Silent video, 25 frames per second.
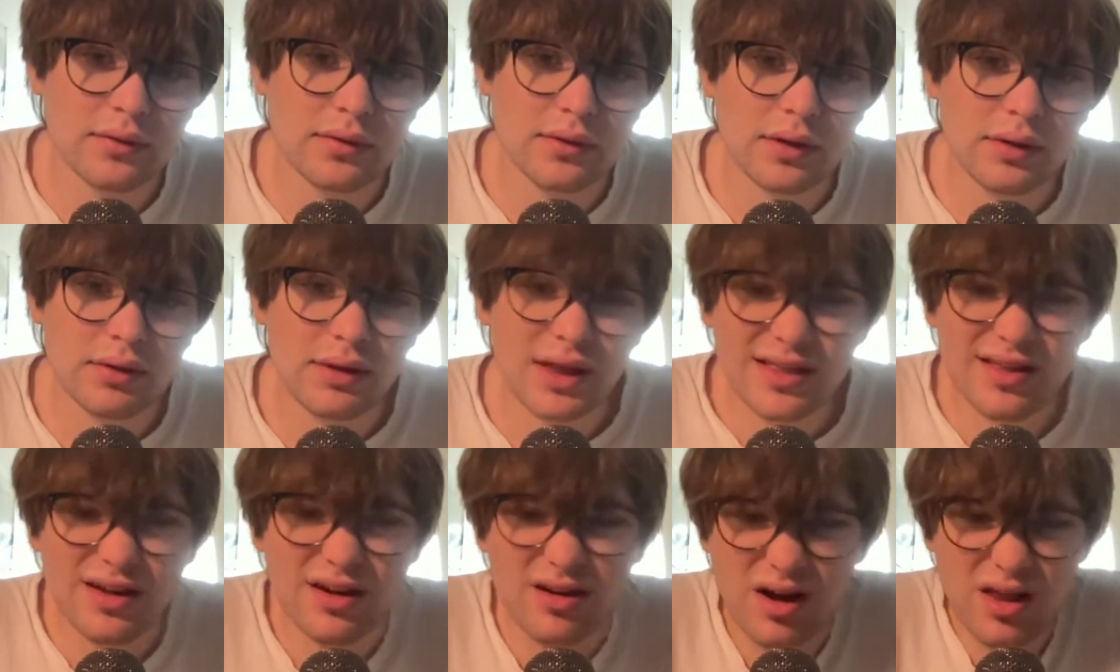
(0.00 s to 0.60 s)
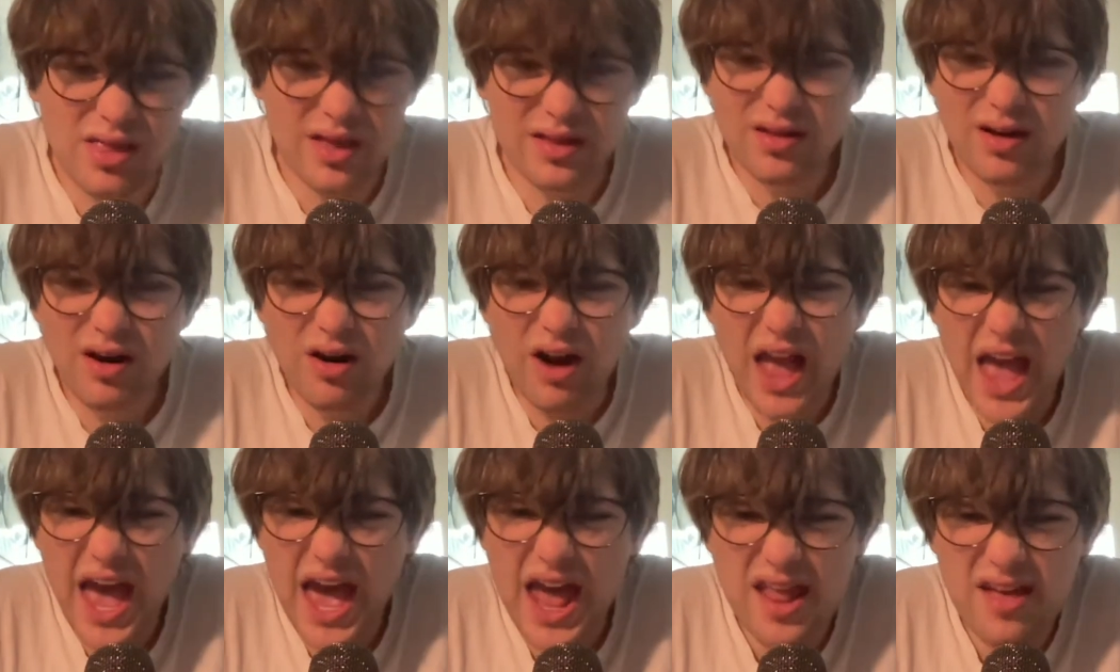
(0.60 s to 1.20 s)
That's
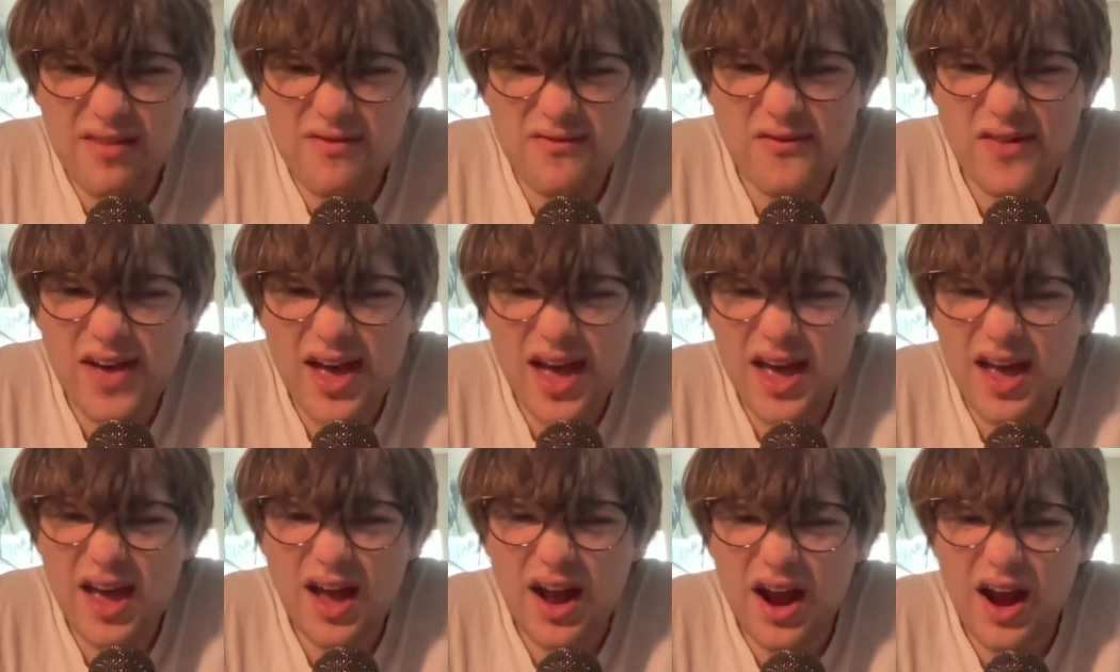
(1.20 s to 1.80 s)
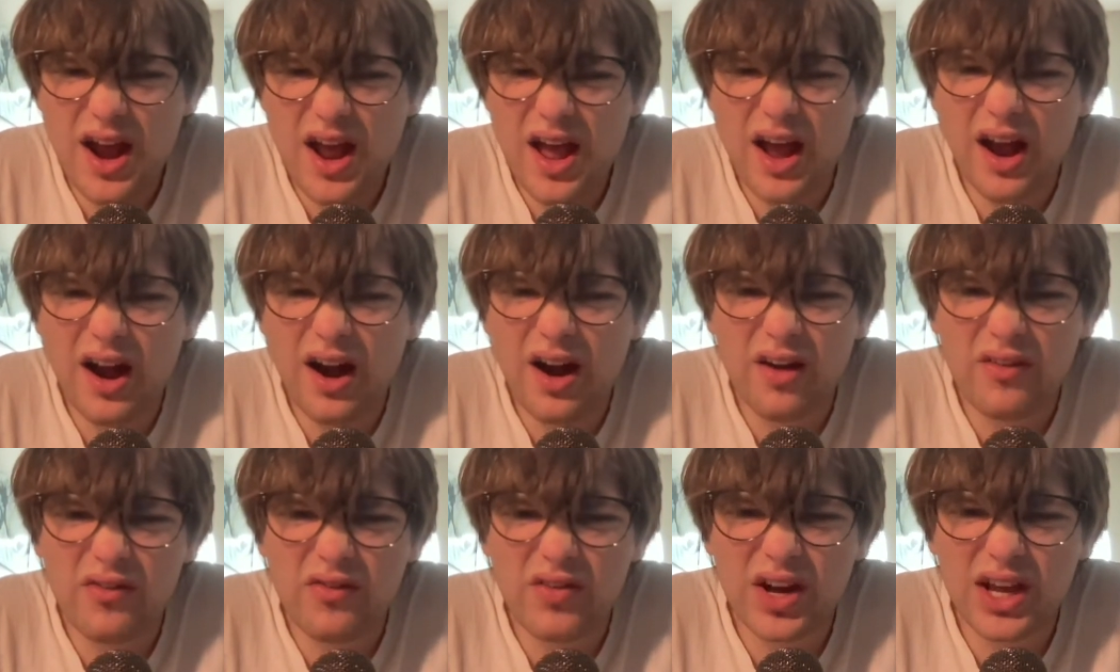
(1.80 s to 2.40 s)

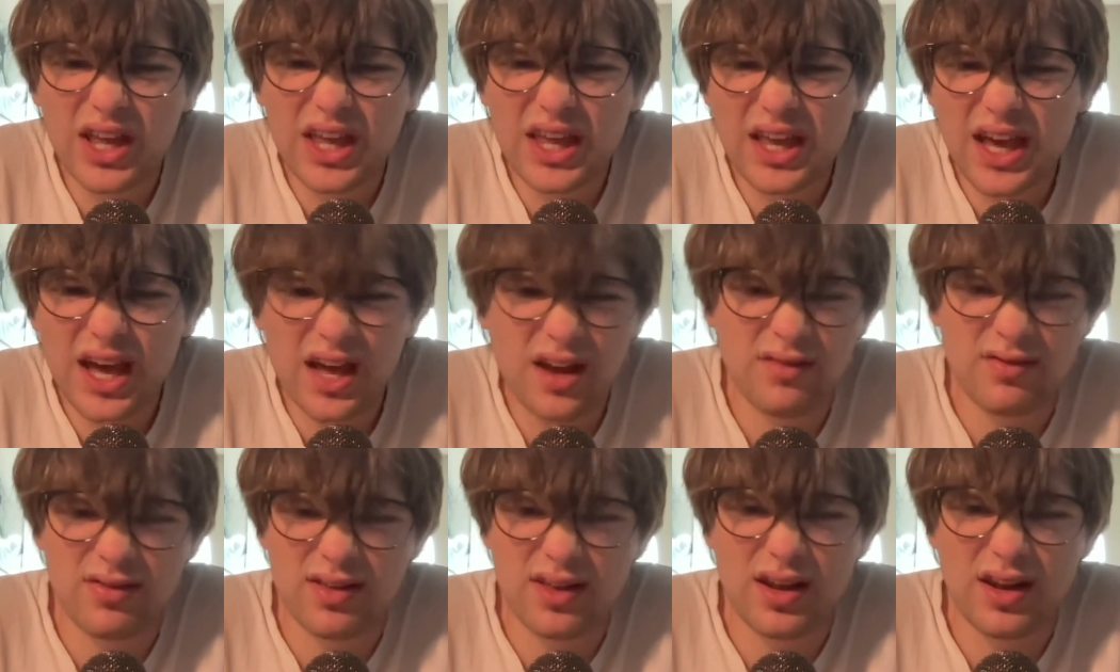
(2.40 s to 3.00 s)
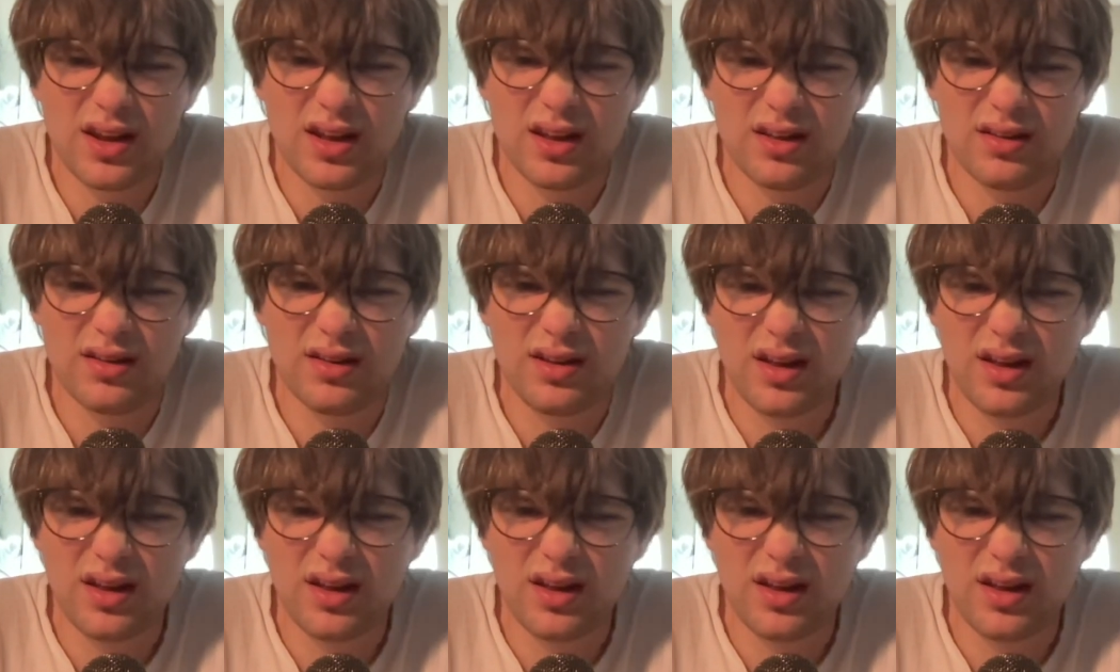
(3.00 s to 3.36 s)
our fucking head of Senate.